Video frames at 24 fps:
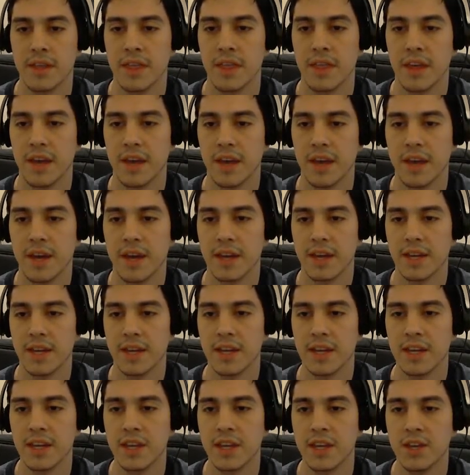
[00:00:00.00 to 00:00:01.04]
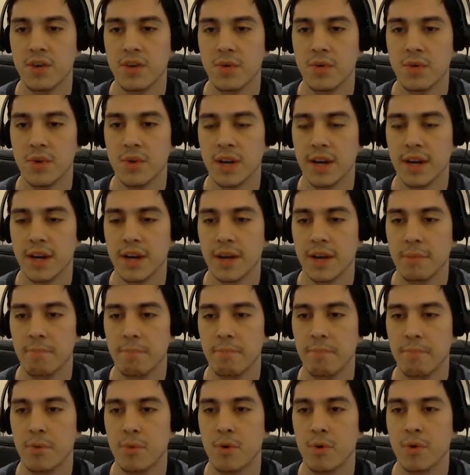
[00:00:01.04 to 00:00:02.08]
that you kind
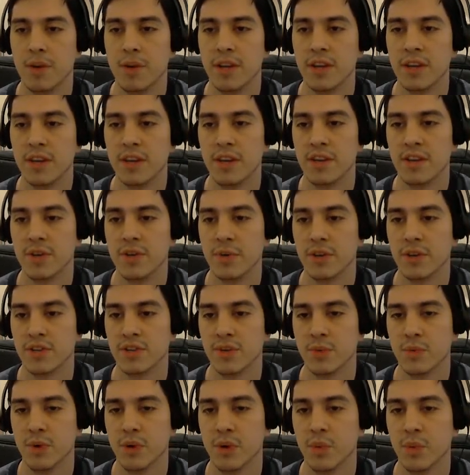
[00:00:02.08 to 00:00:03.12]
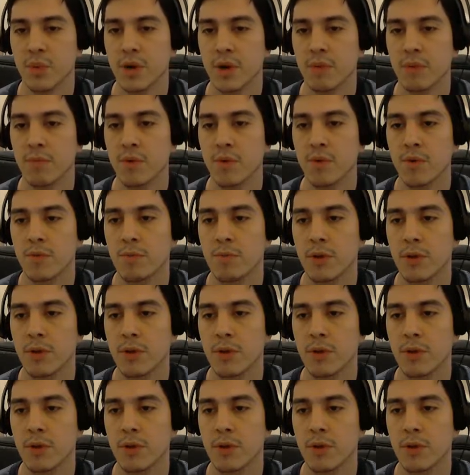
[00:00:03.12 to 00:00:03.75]
of point in the direction where you want to move,